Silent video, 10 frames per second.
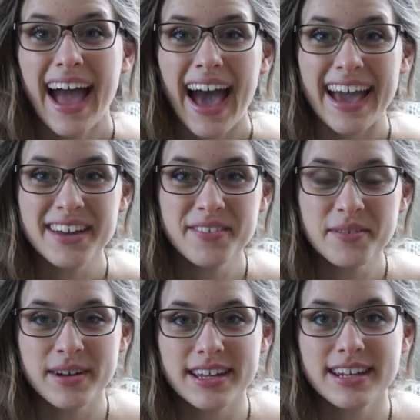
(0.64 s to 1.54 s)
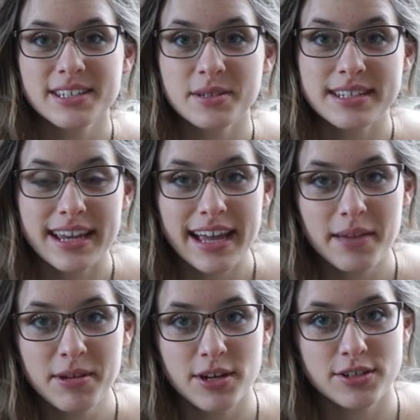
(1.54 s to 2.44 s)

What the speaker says: Hi everyone! So today I'm here